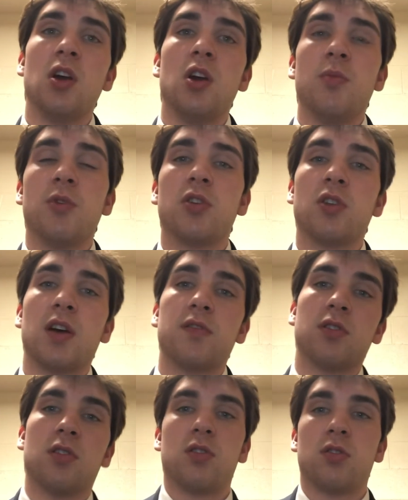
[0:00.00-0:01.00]
but you're going to have
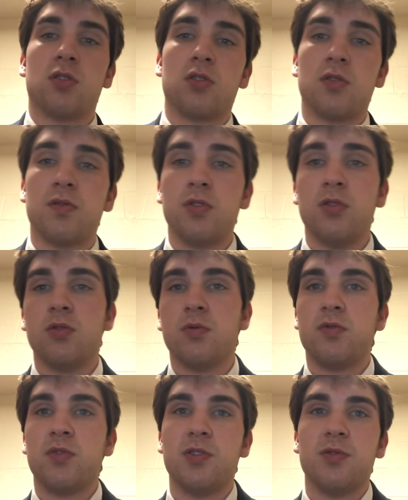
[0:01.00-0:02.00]
to learn a few
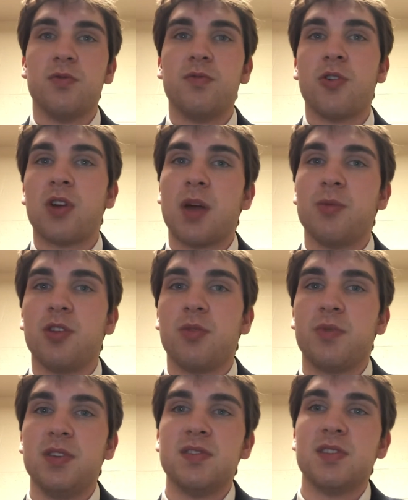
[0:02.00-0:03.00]
vocabulary
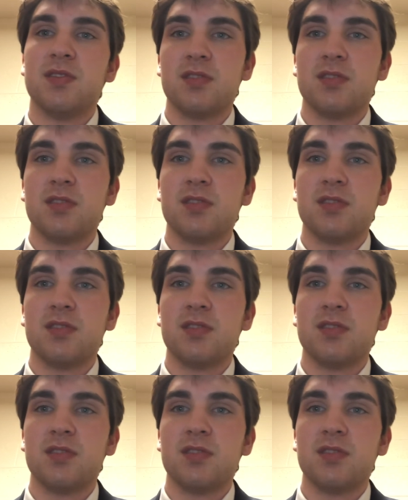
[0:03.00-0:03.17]
pieces,